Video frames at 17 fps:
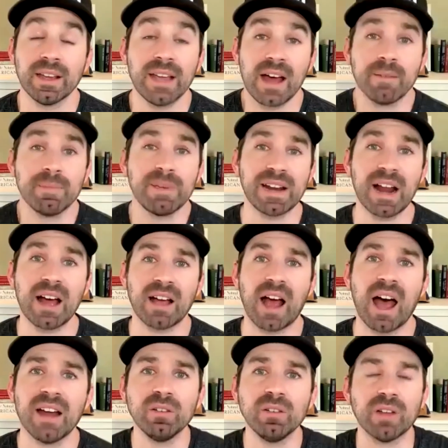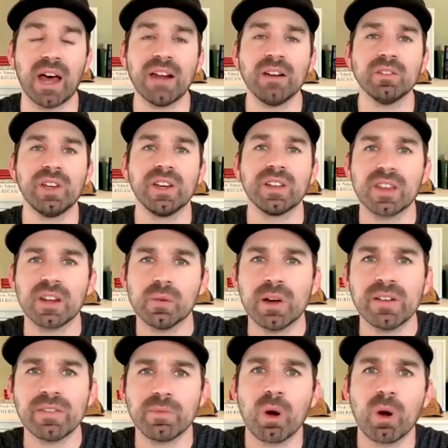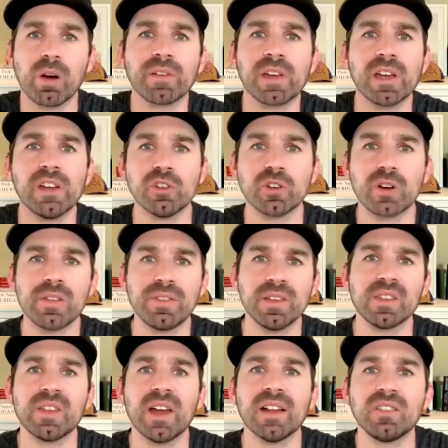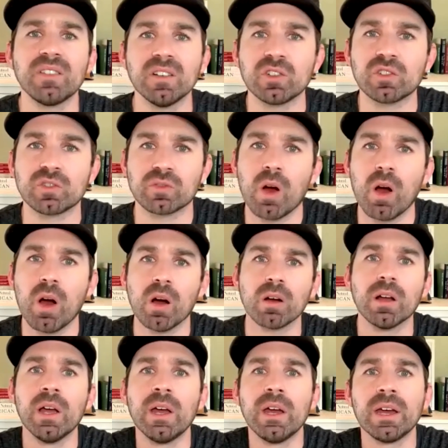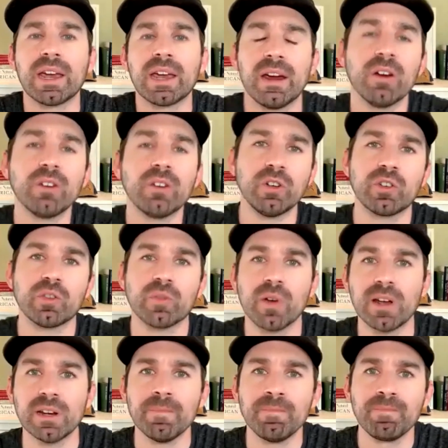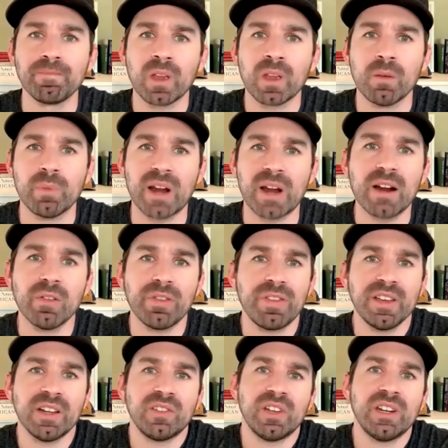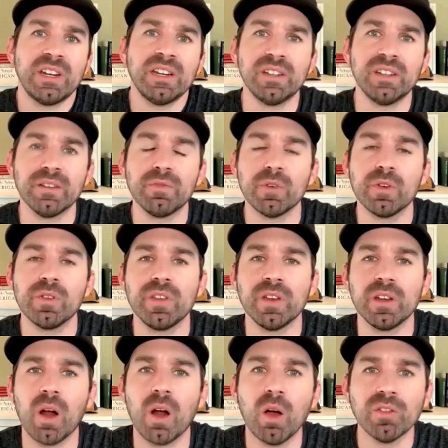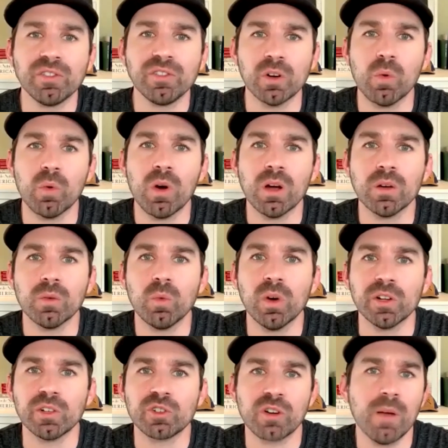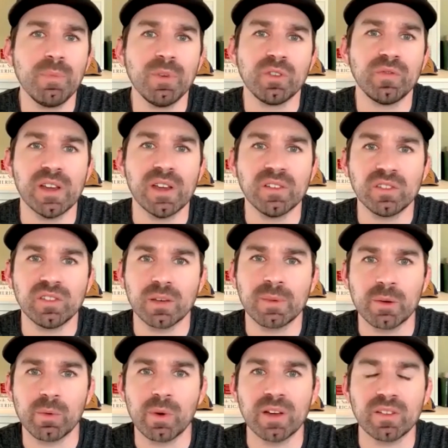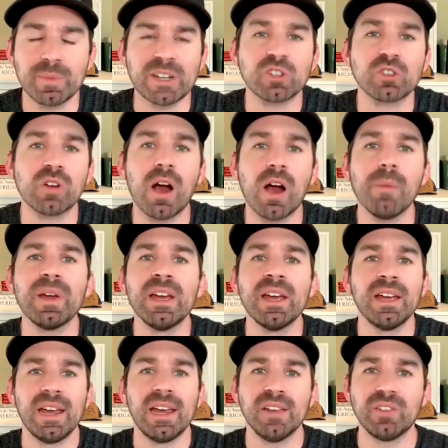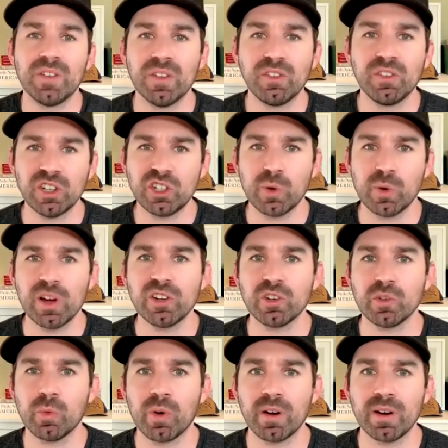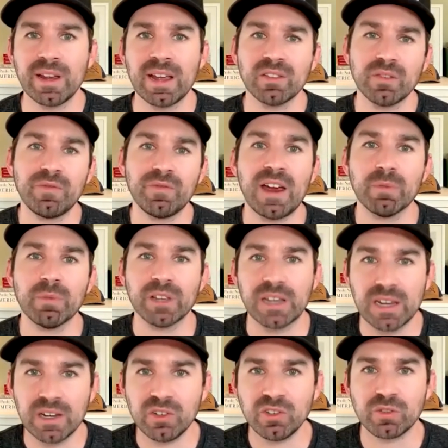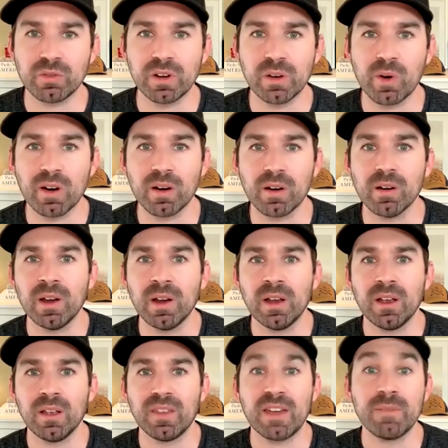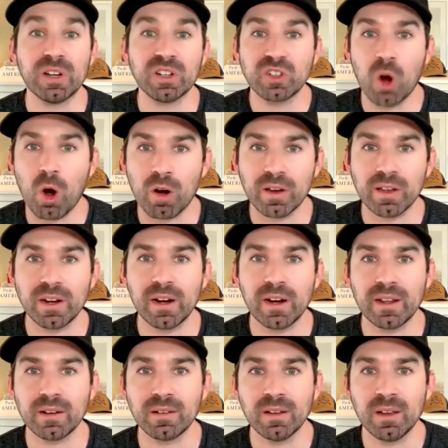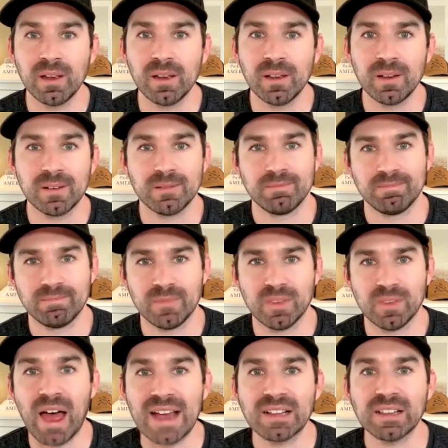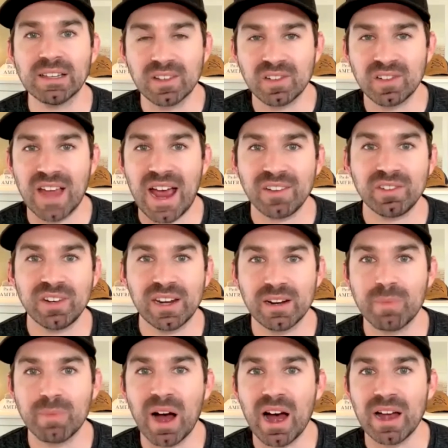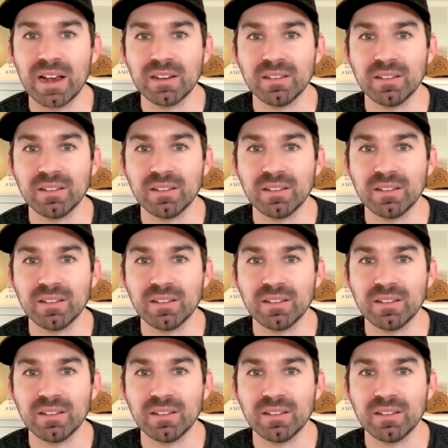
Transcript: yeah. I mean, I, I don't I don't take that away from RFK Jr. I think that's a strong character trait, but I don't think it's any different than also what what Trump is facing in many ways. I mean, Trump is not in the situation where he has a family history where they've been targeted and likely assassinated by